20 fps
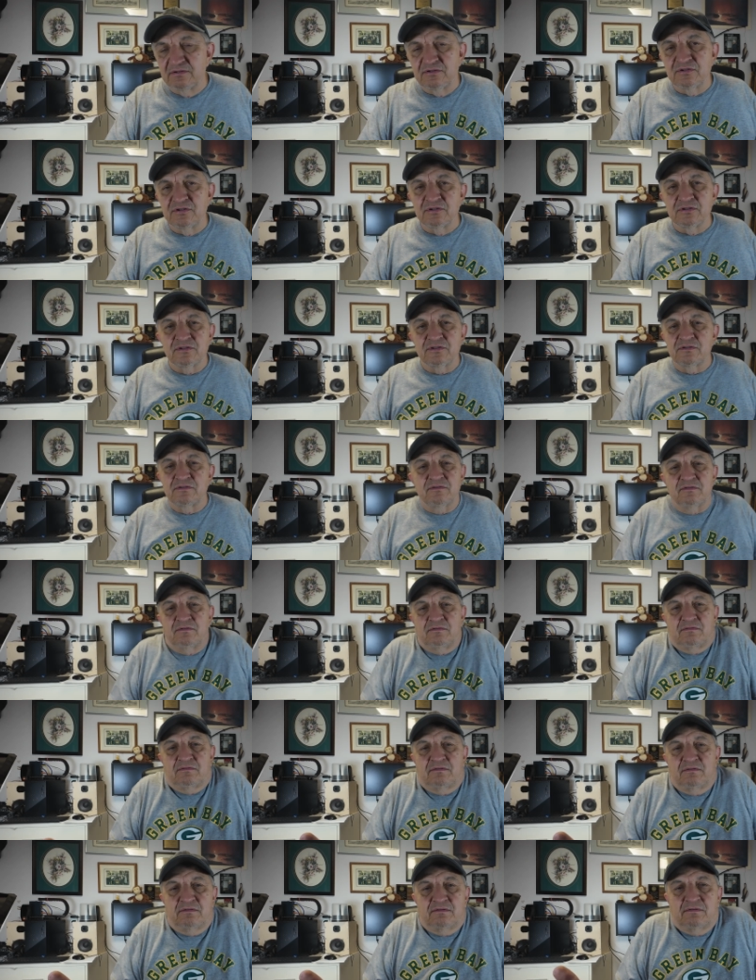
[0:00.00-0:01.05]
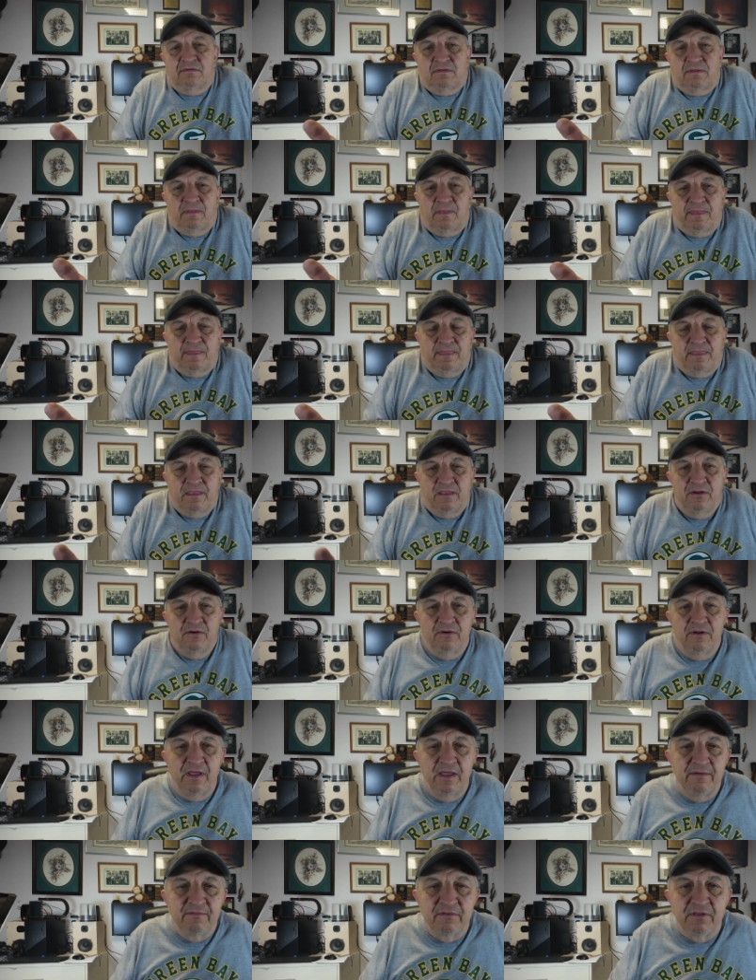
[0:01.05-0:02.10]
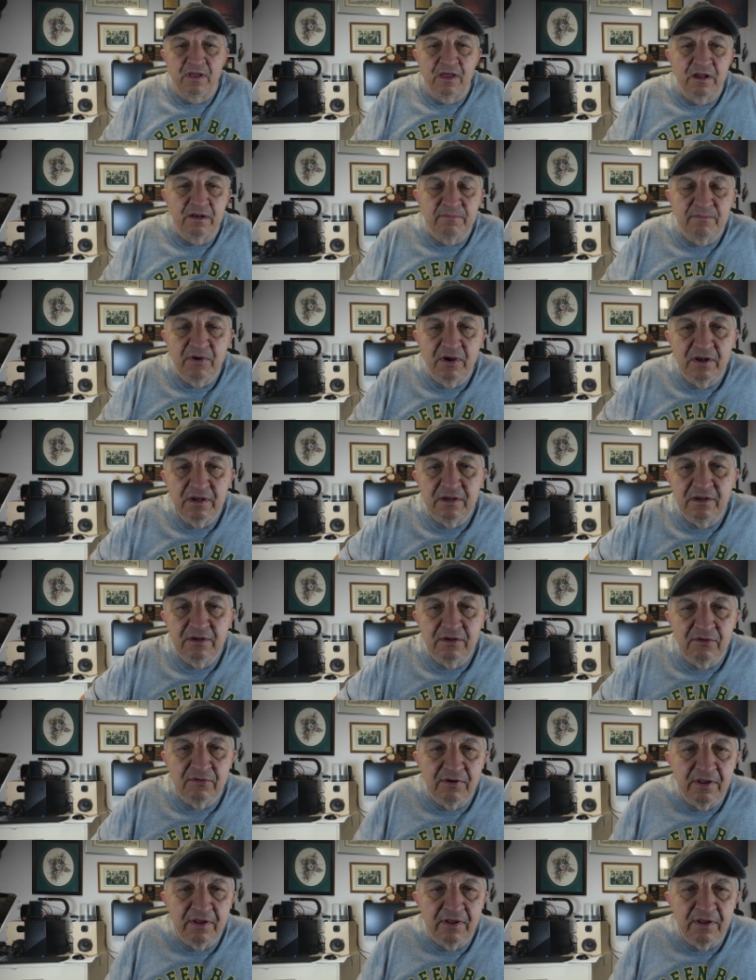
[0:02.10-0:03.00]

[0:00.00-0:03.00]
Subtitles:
just, you don't have a lot of money. I